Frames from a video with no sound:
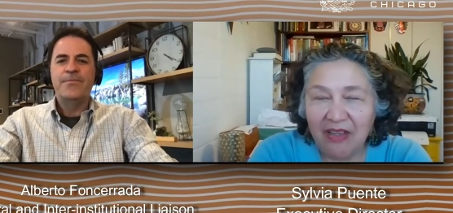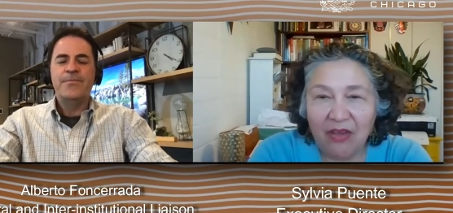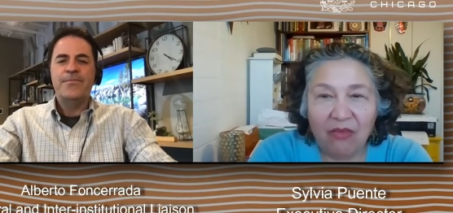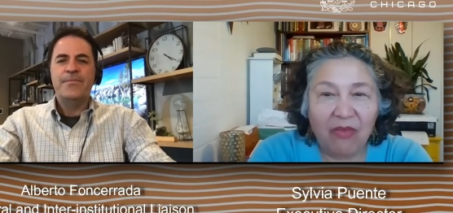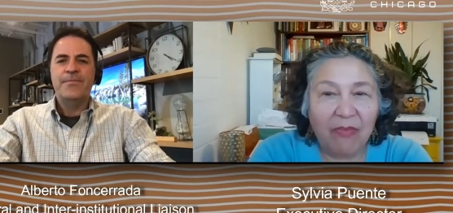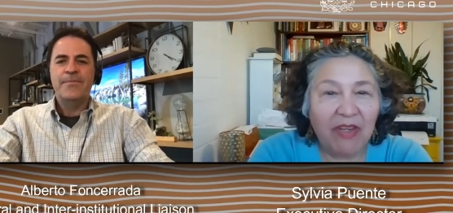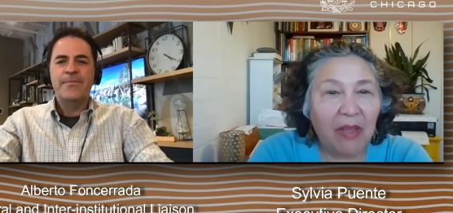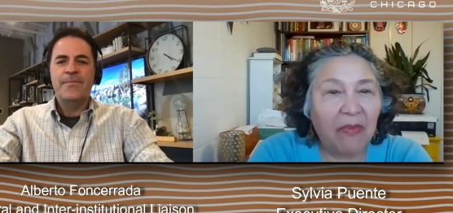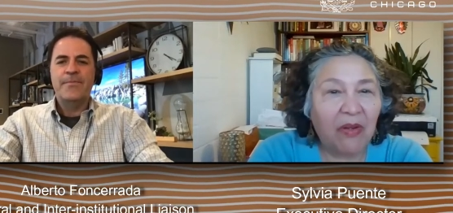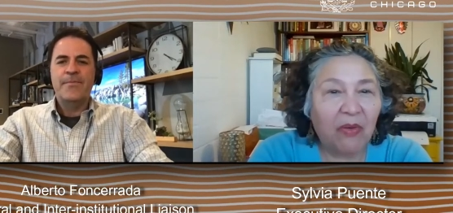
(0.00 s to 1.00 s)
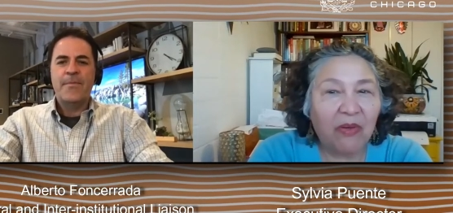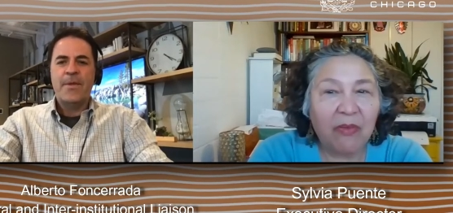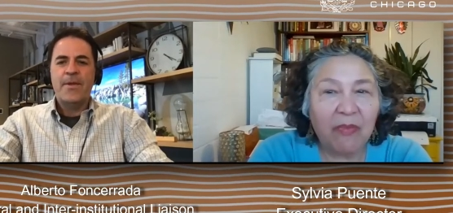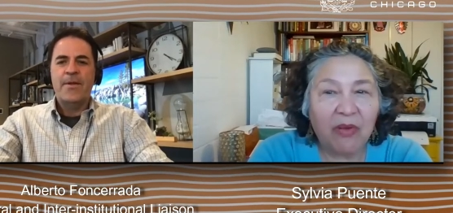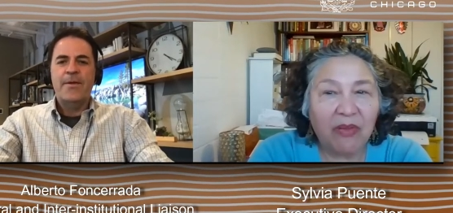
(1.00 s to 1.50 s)
Speaker 1: we've been able to work
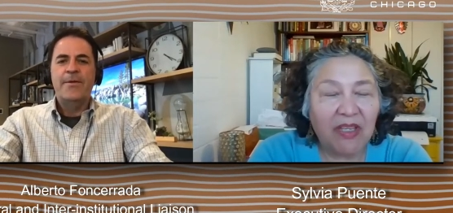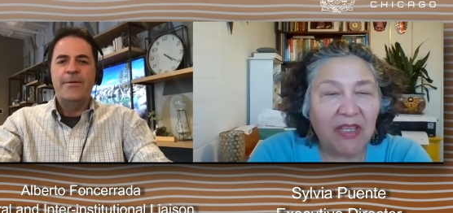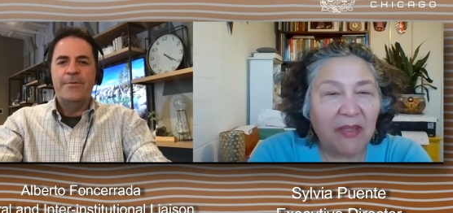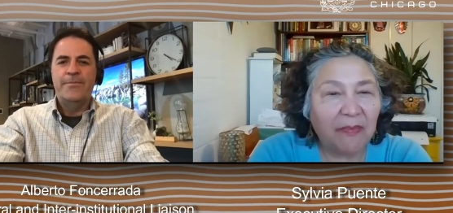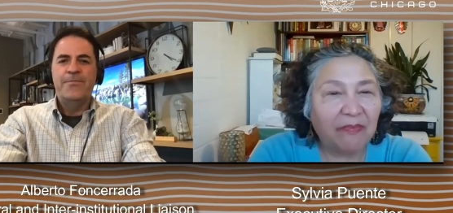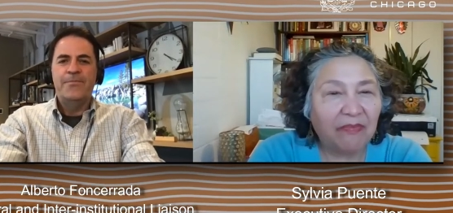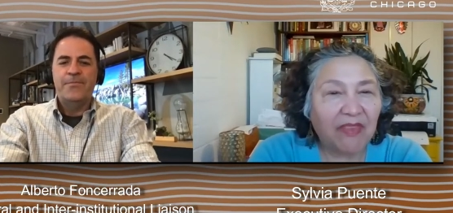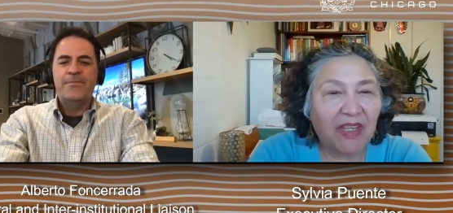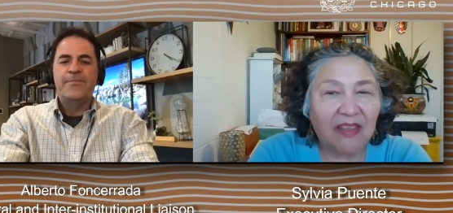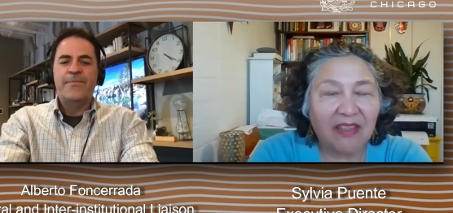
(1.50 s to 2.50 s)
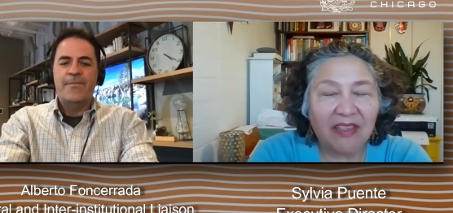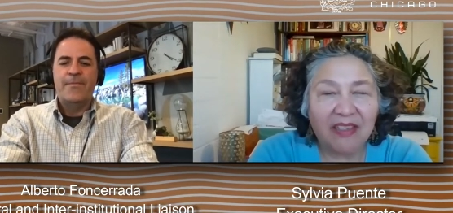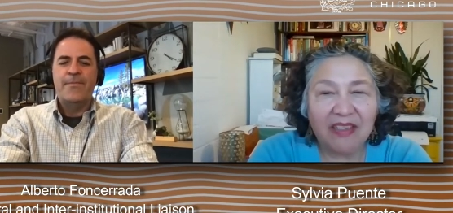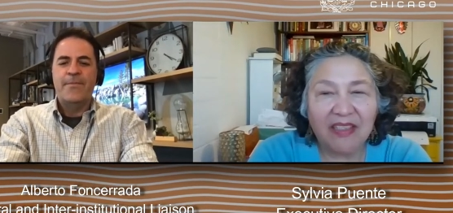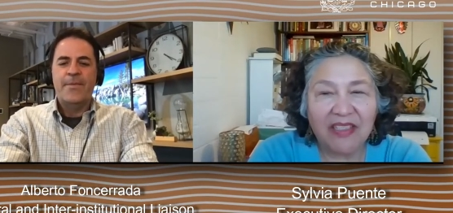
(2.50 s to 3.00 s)
remotely at the
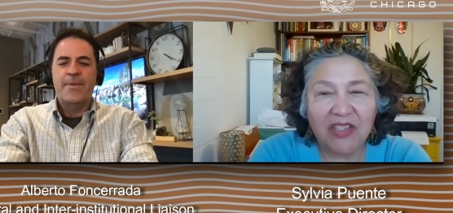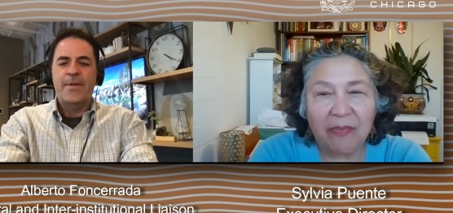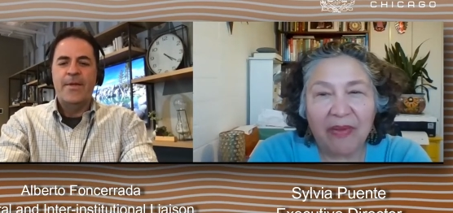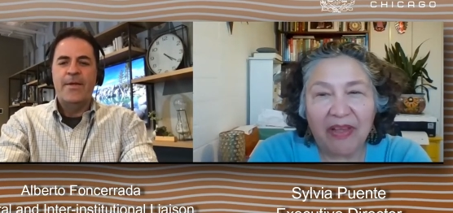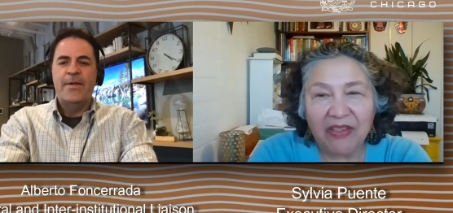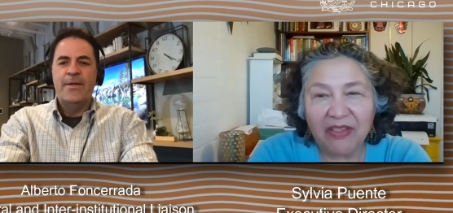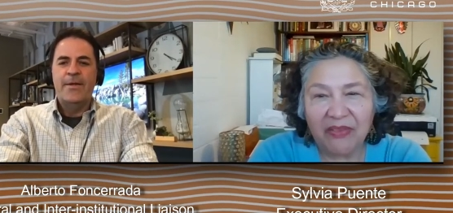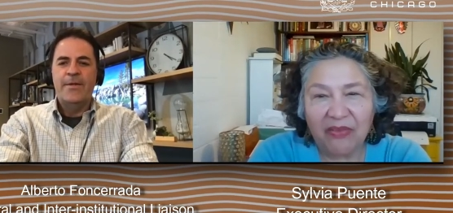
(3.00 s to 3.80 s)
Latino Policy